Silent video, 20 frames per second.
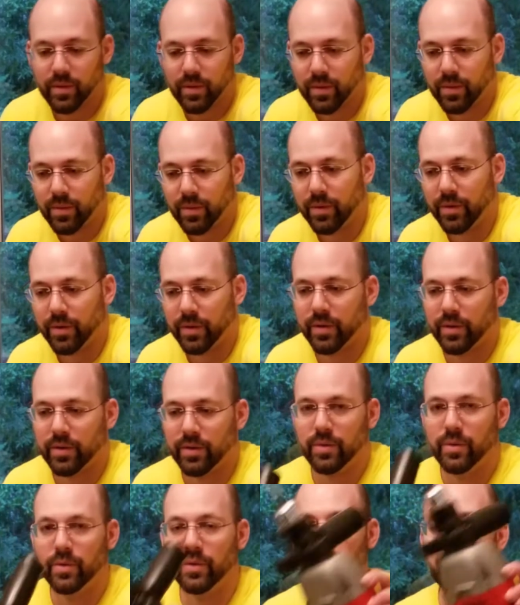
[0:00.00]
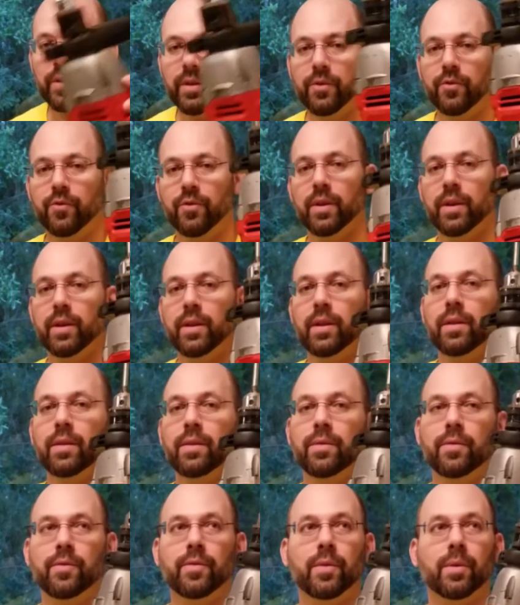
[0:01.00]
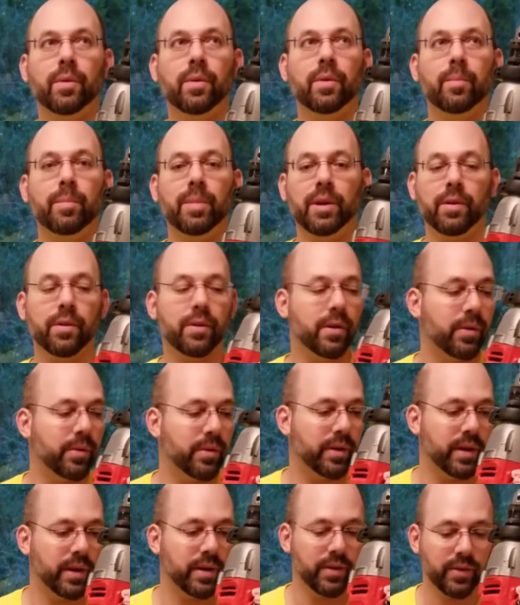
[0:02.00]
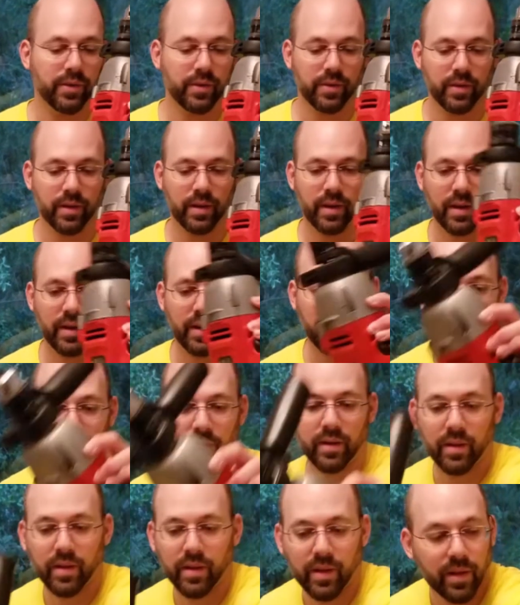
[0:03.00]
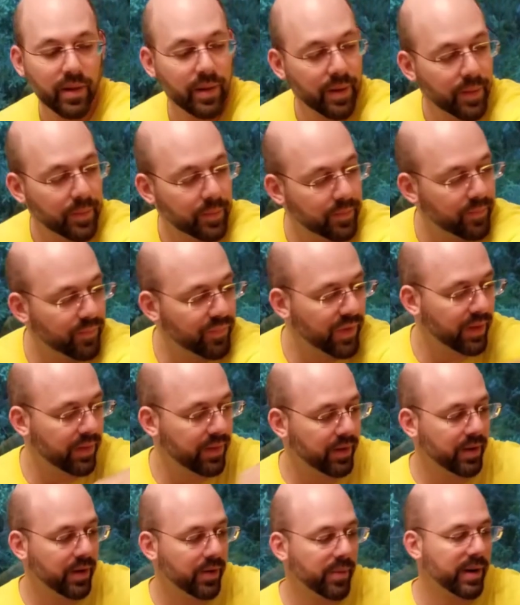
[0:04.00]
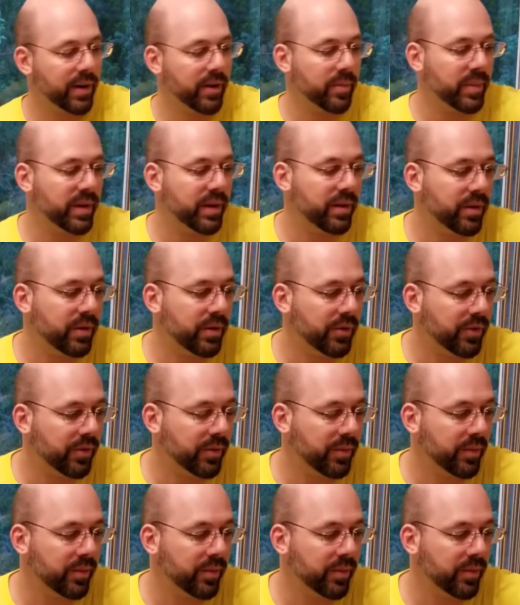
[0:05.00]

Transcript: or you can use a drill for bigger coconuts, and I think I recommend using